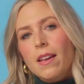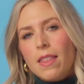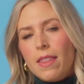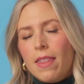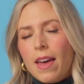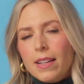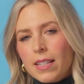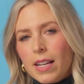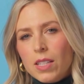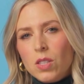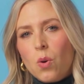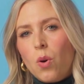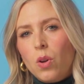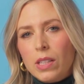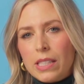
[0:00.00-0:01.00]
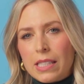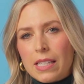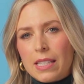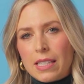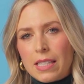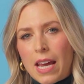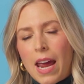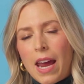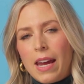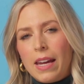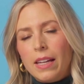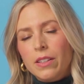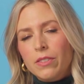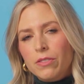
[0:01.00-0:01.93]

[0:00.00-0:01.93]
that diet's goal is to stay in a